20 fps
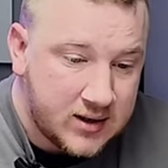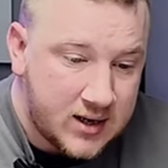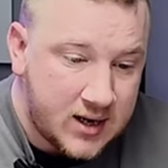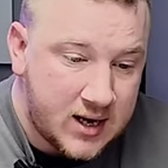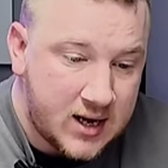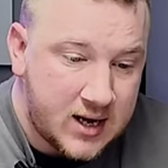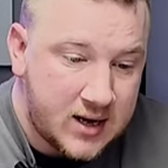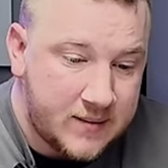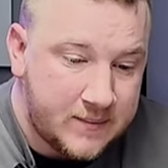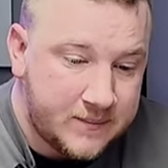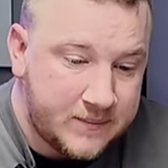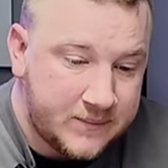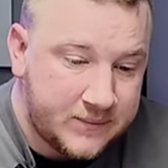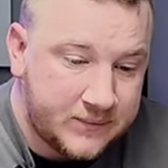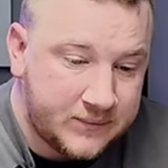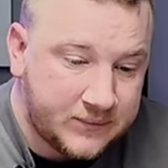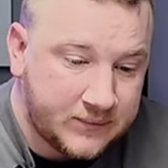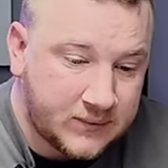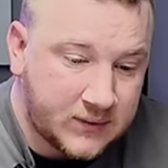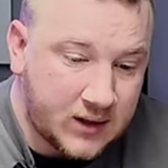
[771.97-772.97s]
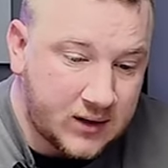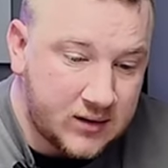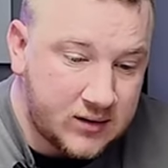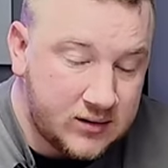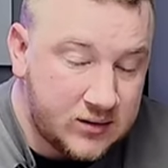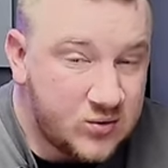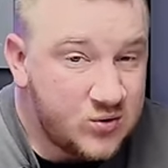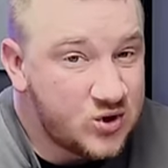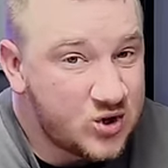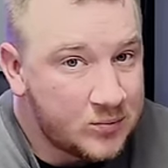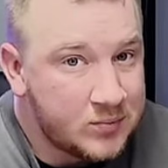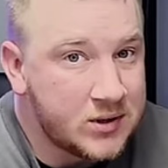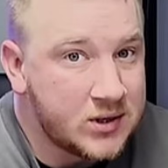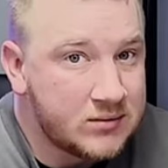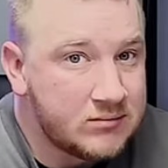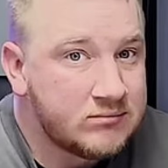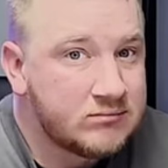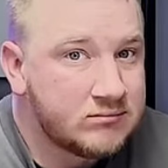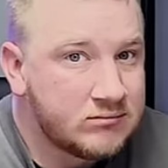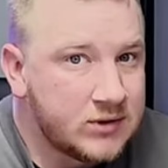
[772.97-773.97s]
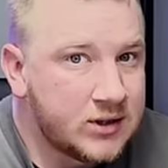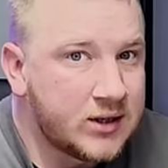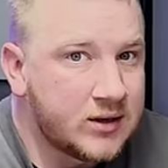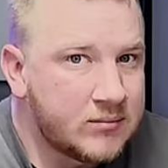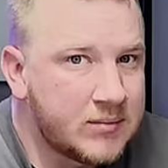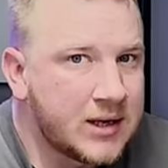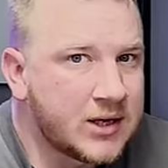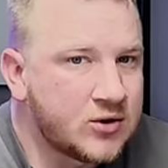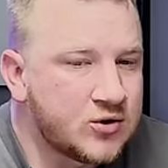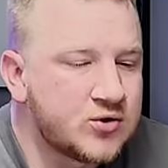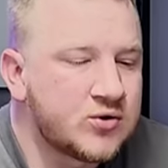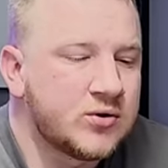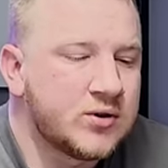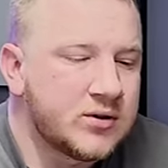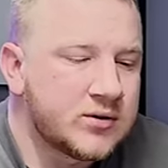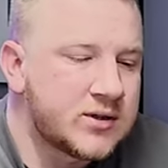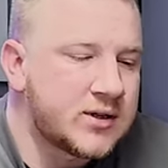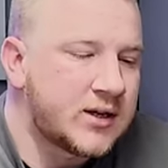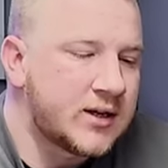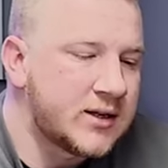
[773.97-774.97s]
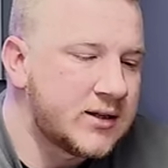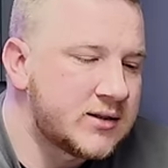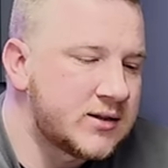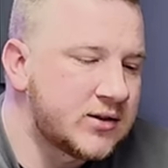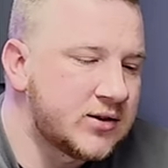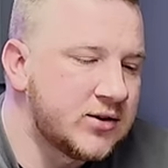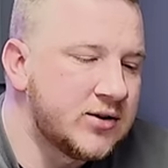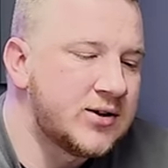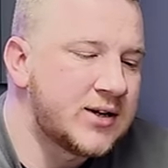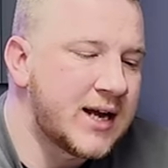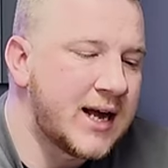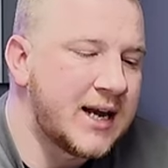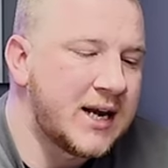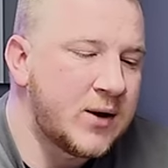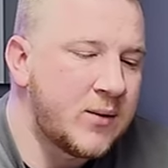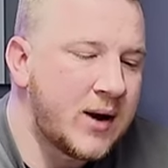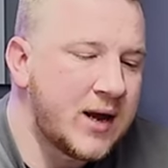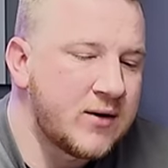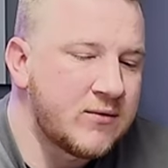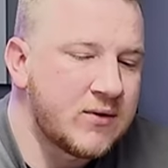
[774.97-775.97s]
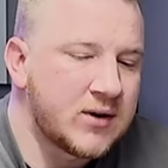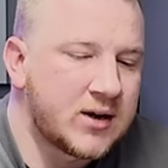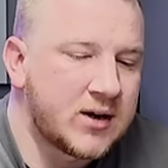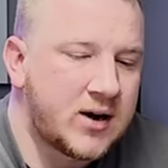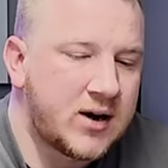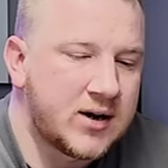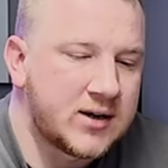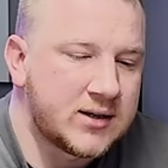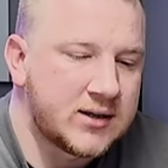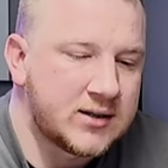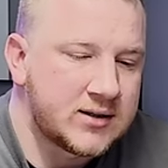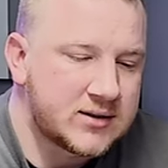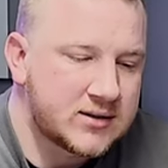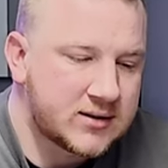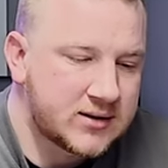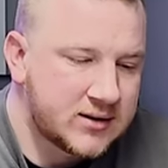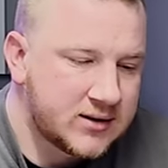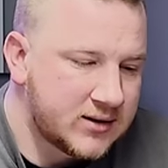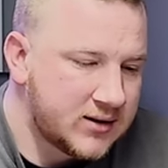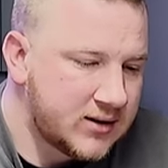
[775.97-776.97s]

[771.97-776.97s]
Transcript: You should be, you know, making sure your tyres are good anyway, regardless.